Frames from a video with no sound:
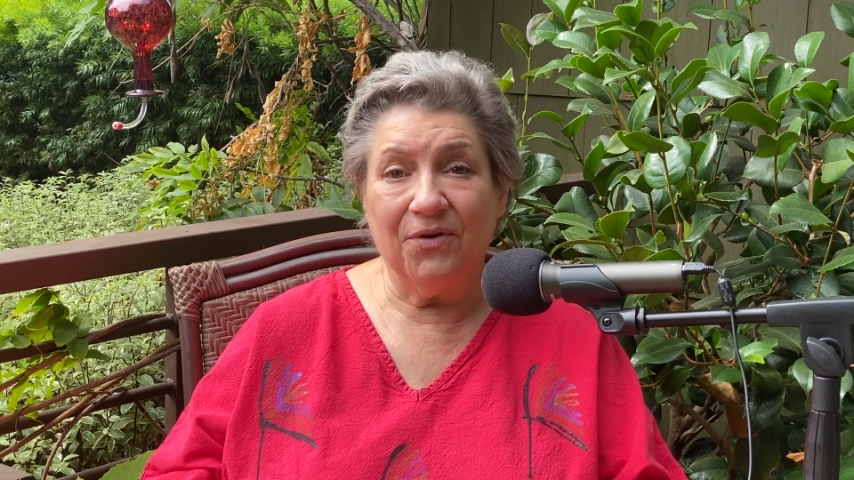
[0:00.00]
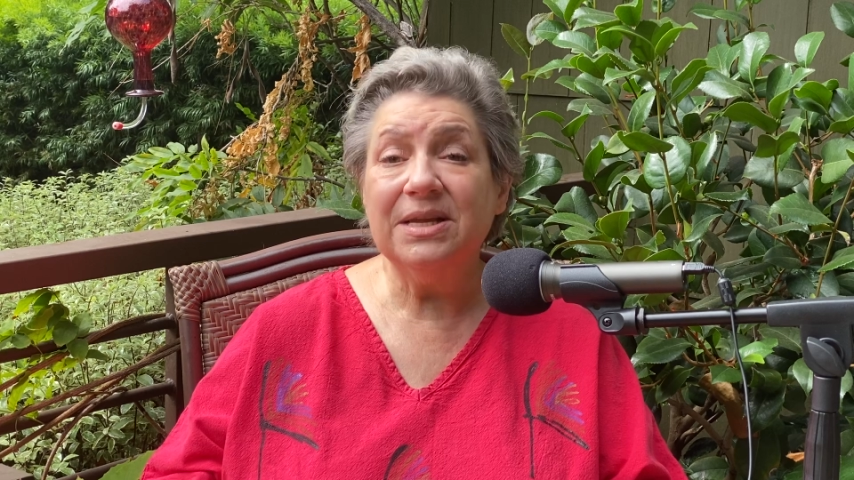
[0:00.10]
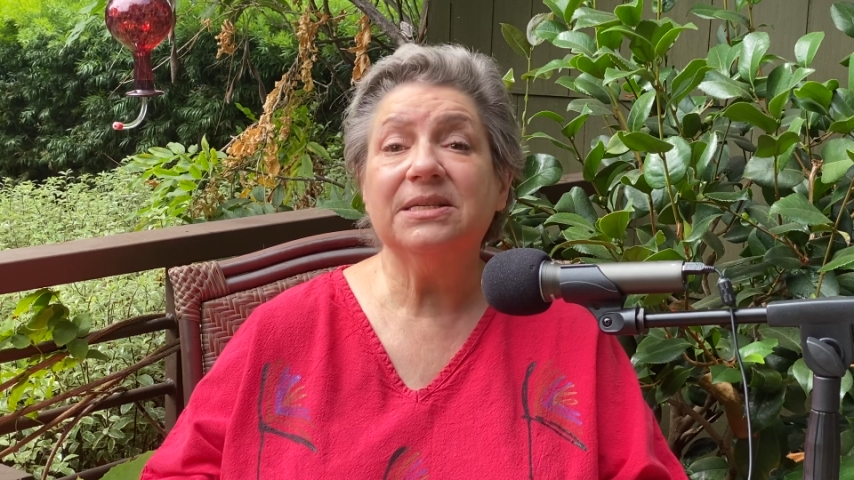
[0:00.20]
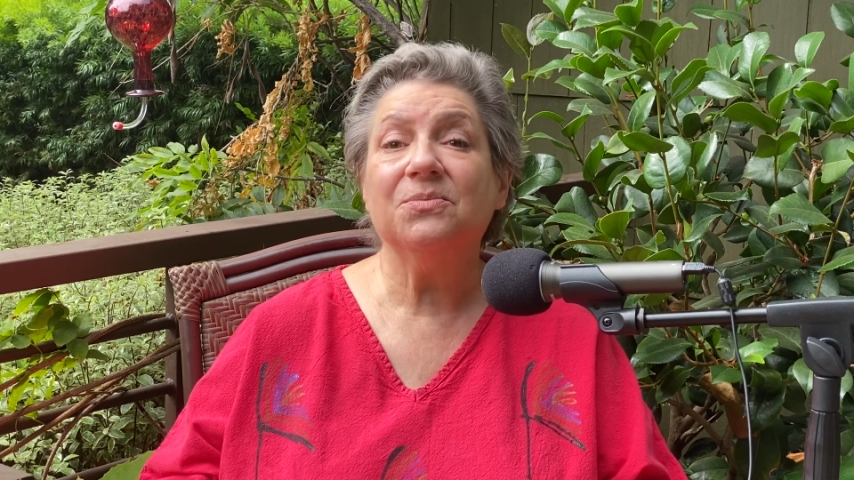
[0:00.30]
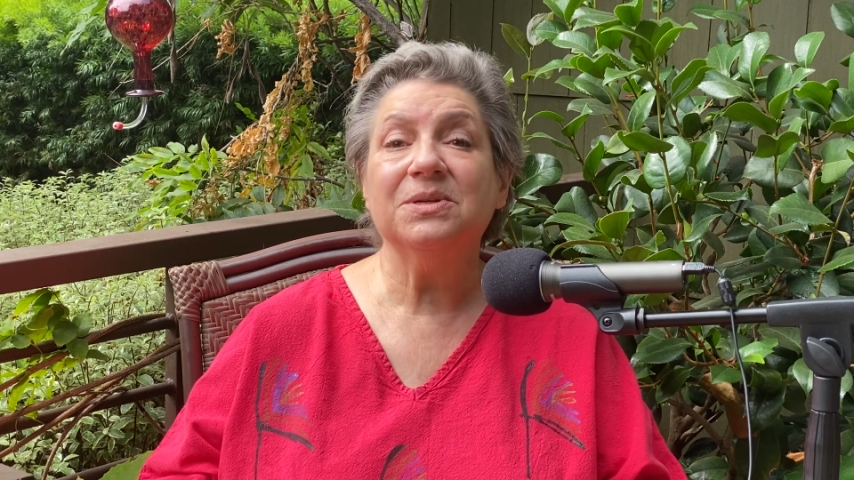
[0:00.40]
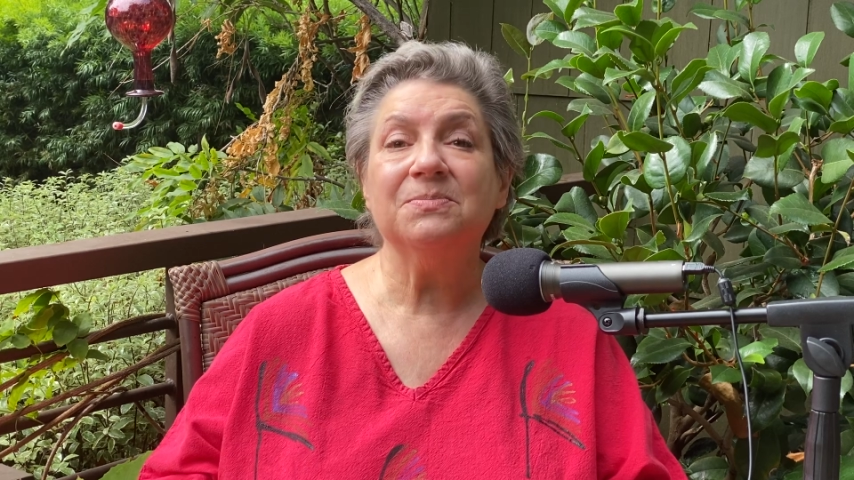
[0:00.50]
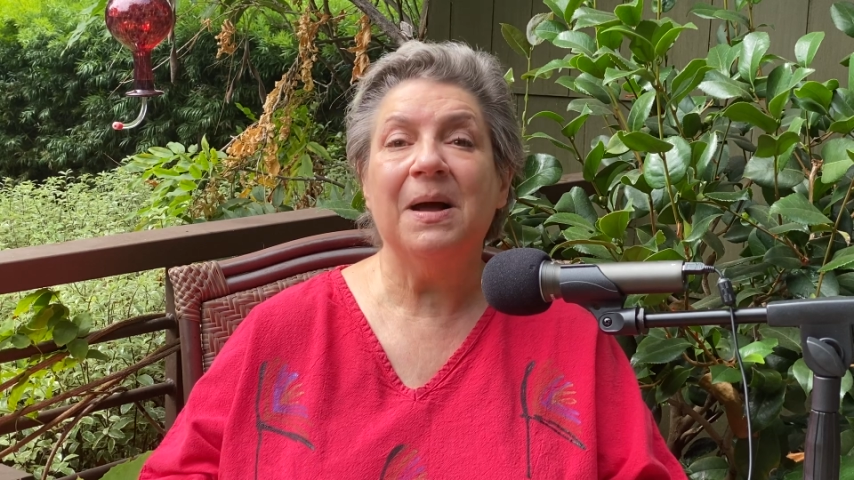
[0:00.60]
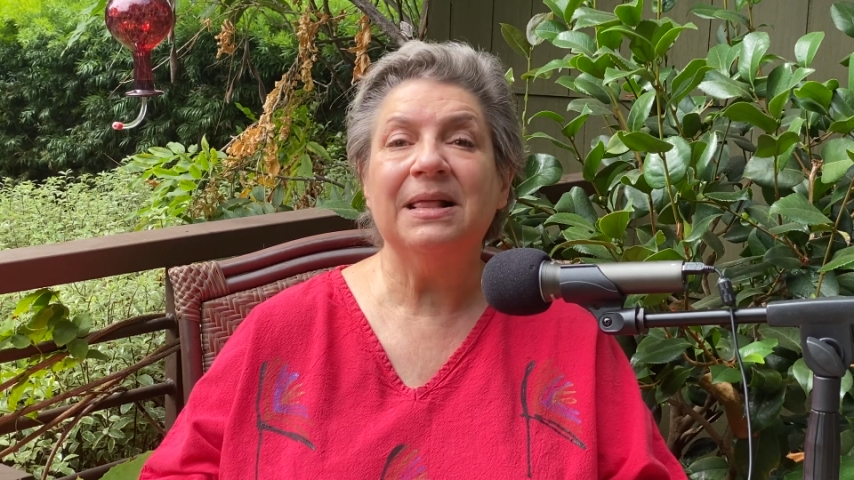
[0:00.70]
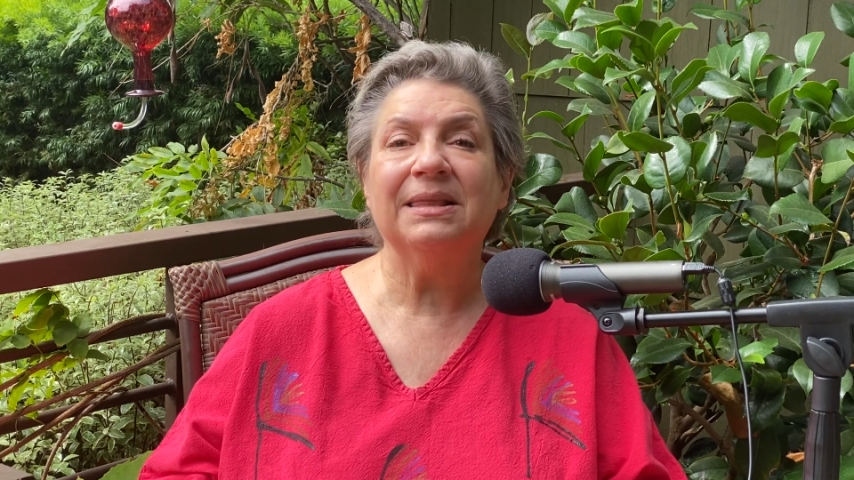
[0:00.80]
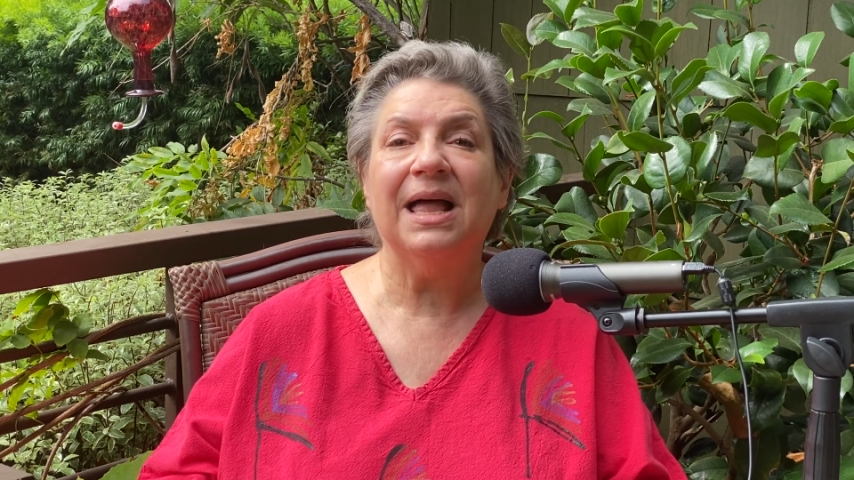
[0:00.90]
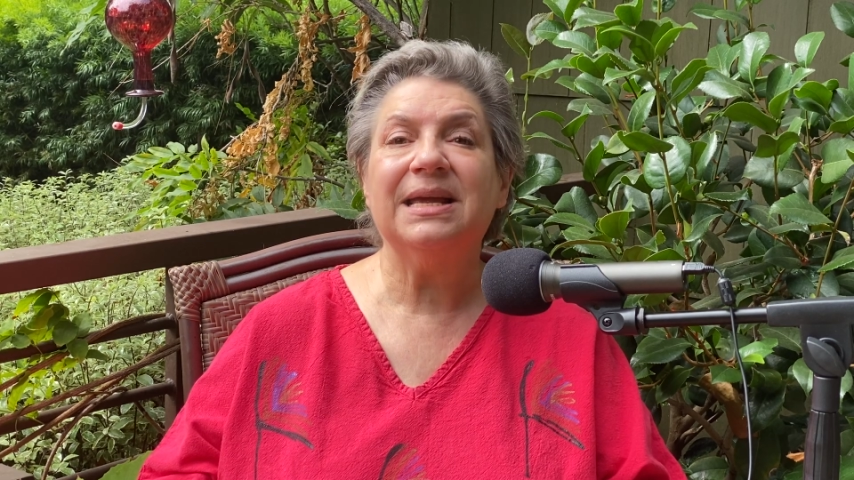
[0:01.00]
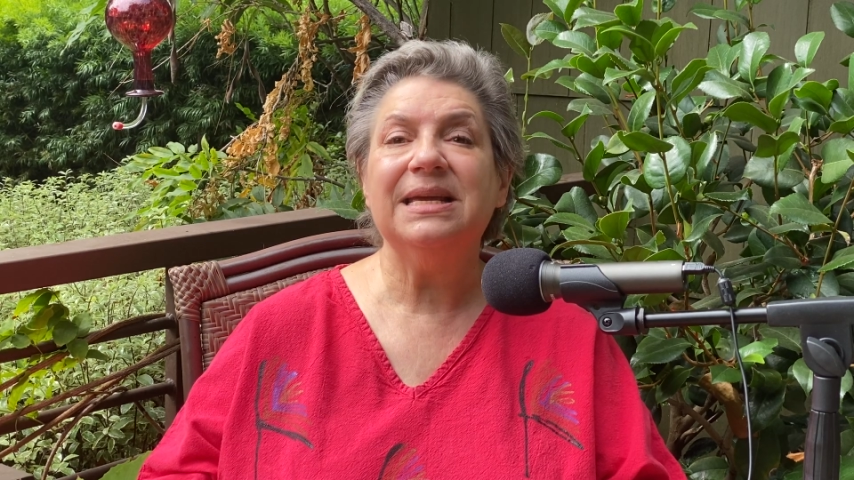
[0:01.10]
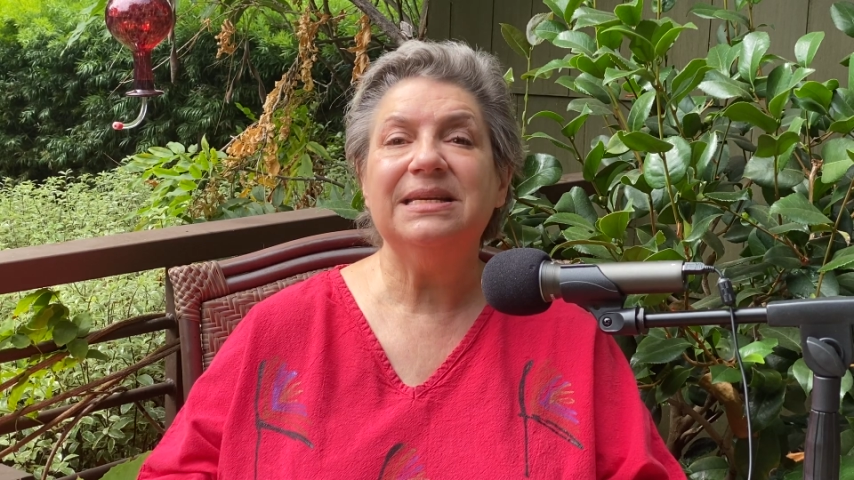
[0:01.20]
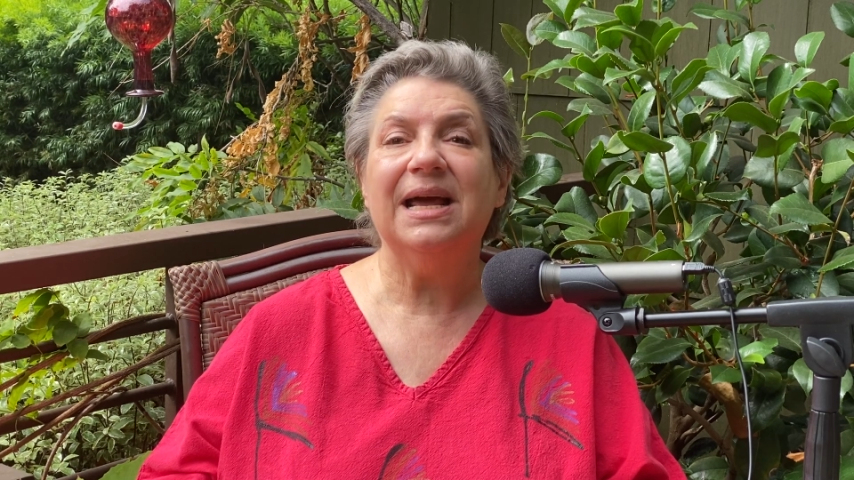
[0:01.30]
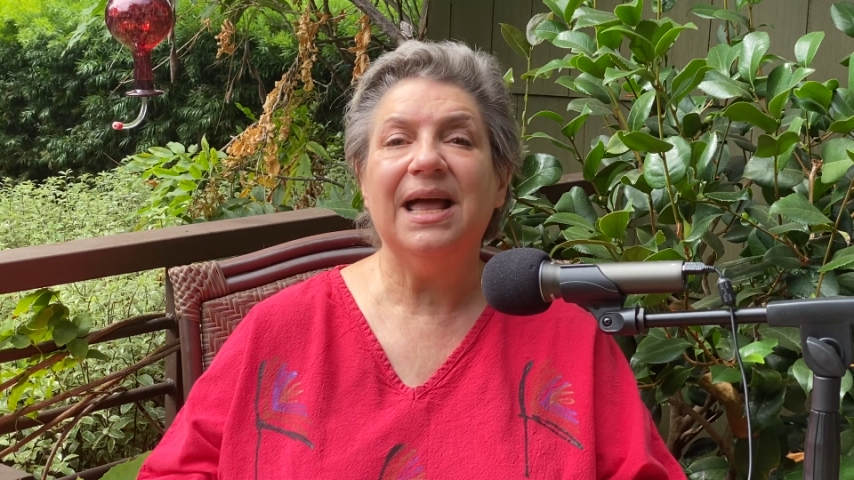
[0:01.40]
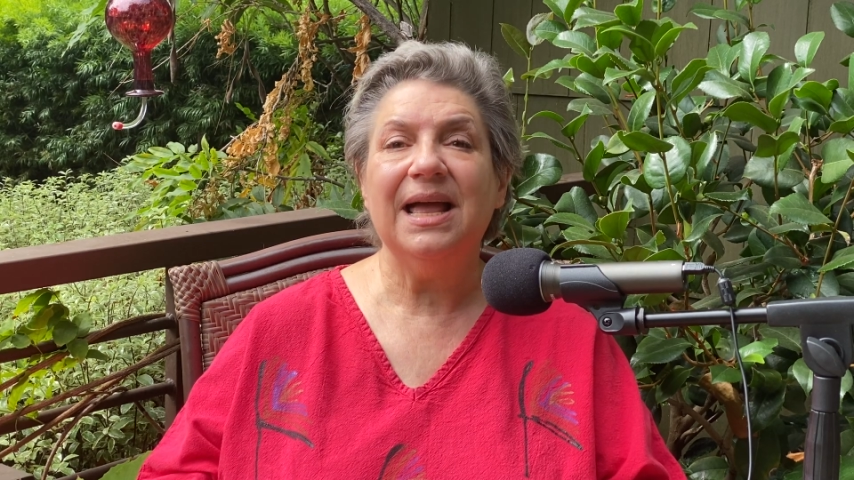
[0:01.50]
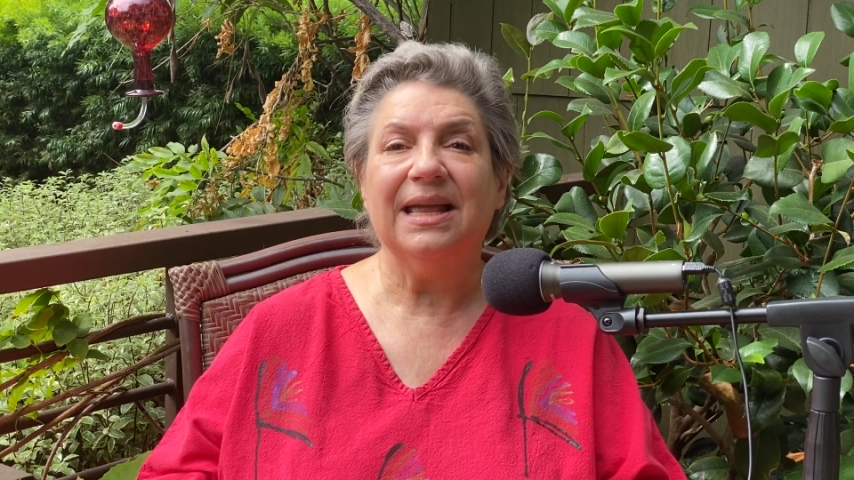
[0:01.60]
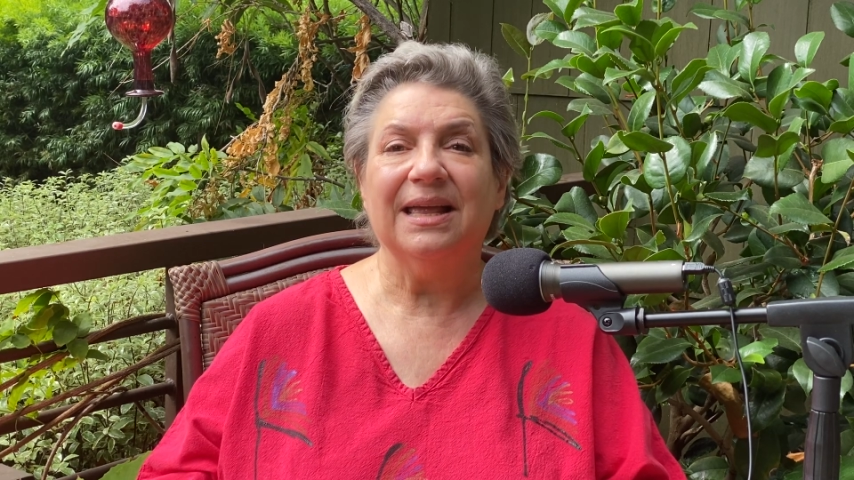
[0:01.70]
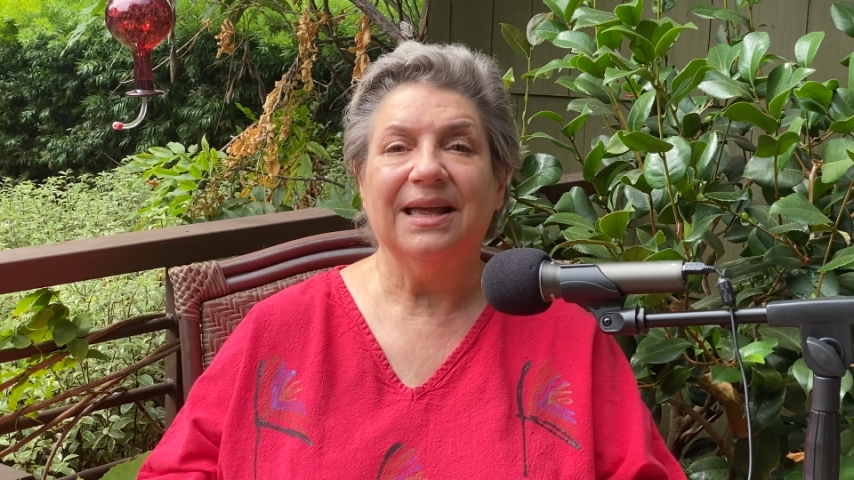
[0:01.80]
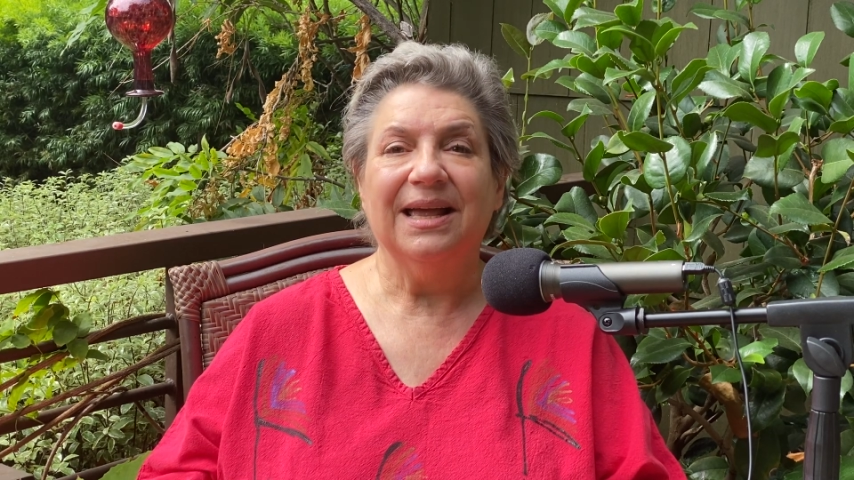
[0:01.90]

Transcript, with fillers: friends it was my lucky day.